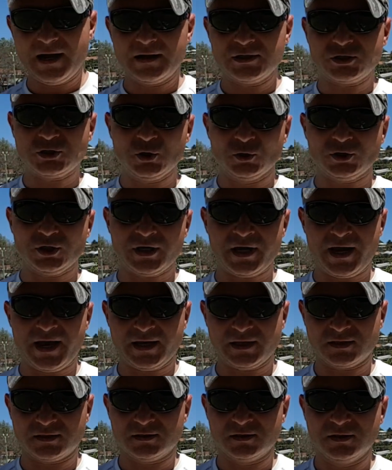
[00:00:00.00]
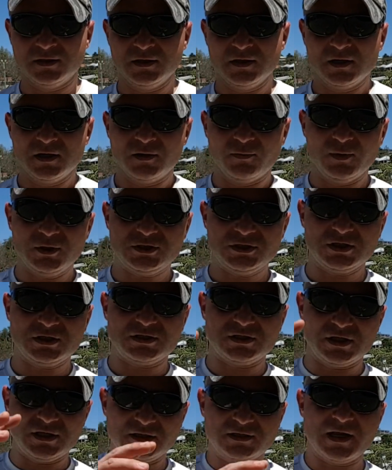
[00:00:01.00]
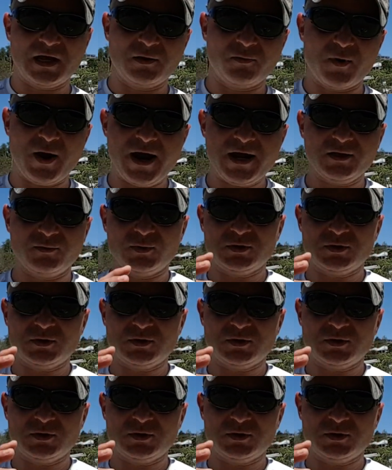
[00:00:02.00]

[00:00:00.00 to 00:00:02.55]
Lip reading: shooting head, which is in 10 weight,